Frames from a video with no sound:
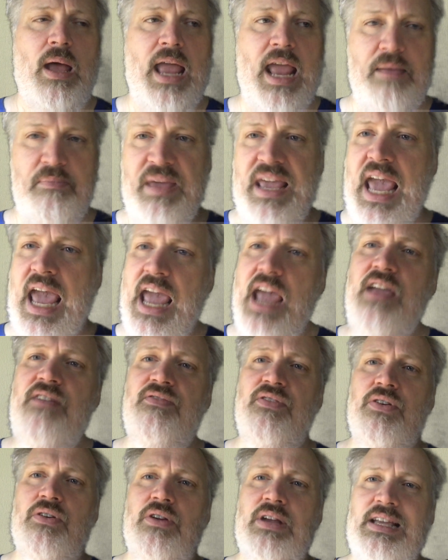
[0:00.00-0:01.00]
a
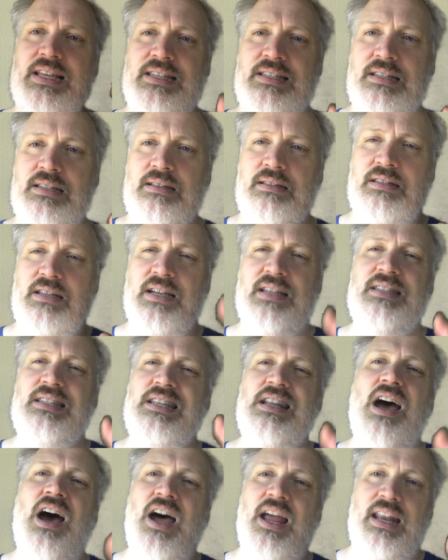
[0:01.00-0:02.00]
behavior does
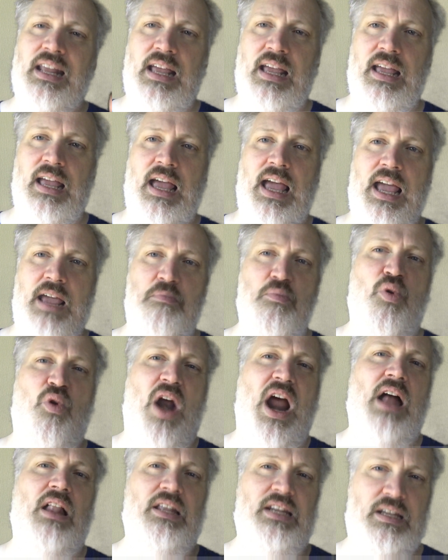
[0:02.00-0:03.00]
not a
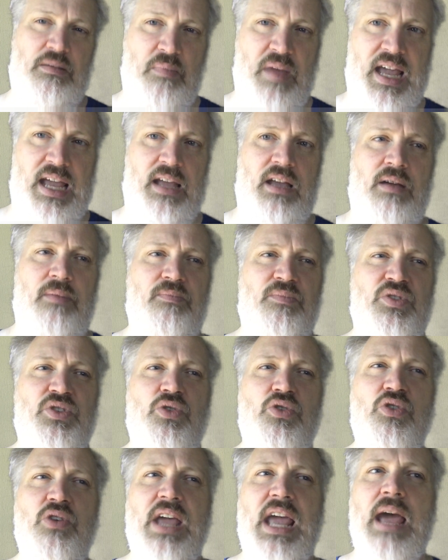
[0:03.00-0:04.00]
morality make.
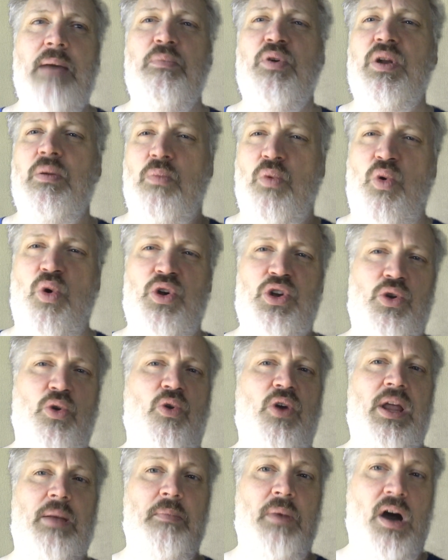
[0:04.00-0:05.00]
So you can't put a
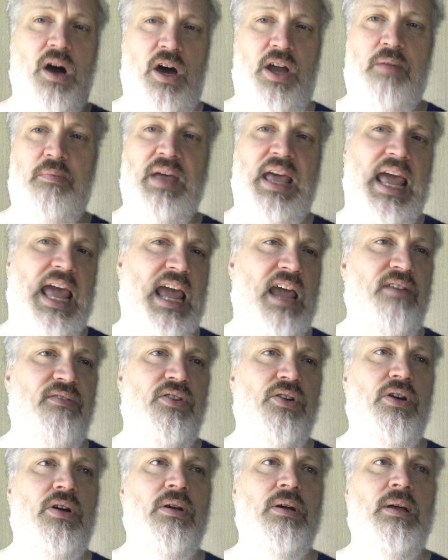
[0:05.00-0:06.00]
moratorium on a
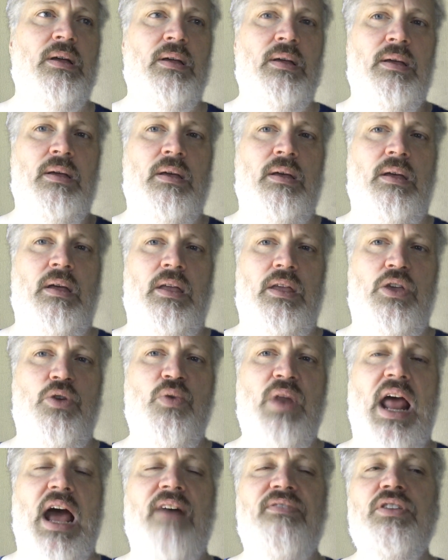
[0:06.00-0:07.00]
behavior. You
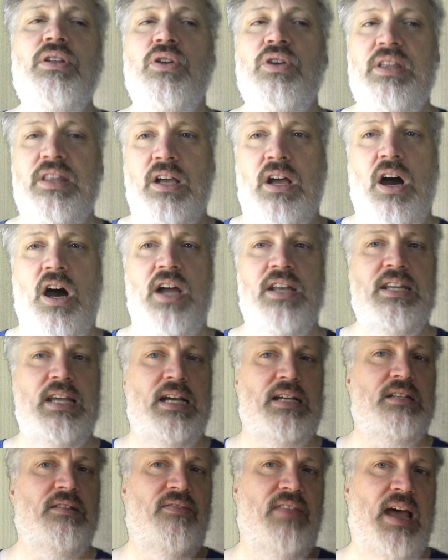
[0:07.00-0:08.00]
would have to look at the
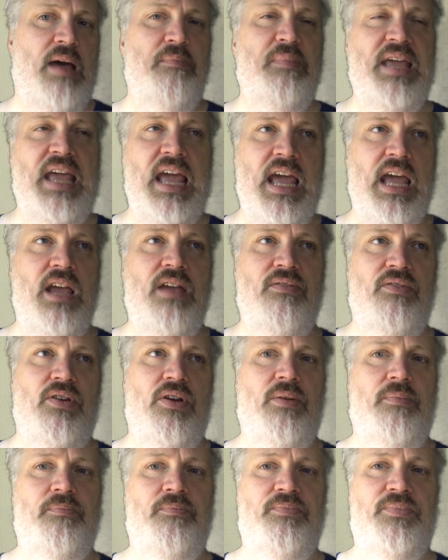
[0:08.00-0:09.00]
context of that
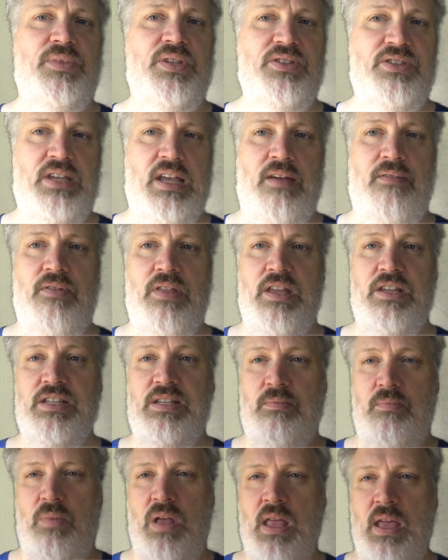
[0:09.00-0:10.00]
behavior to say whether
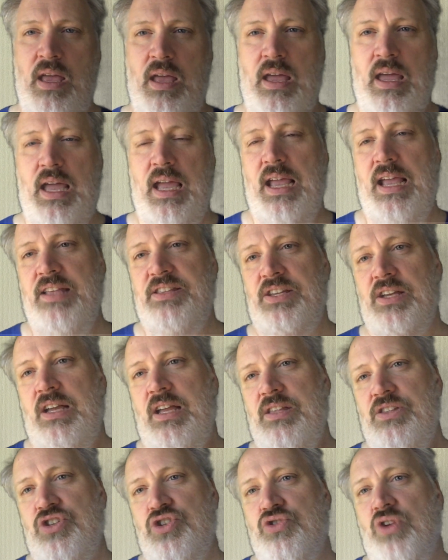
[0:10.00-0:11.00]
it's a
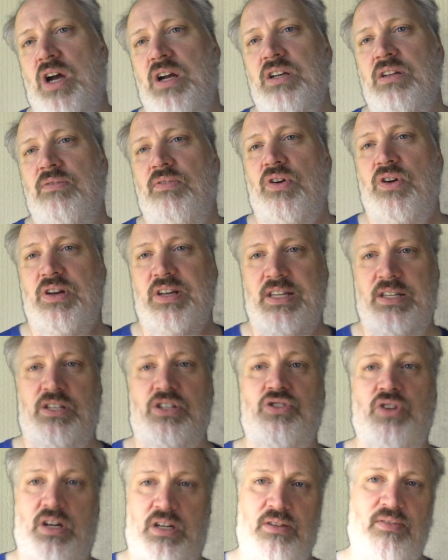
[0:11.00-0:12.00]
constructive or a
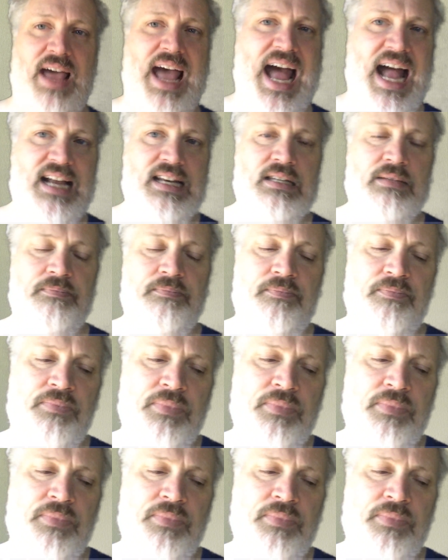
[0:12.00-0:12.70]
destructive act.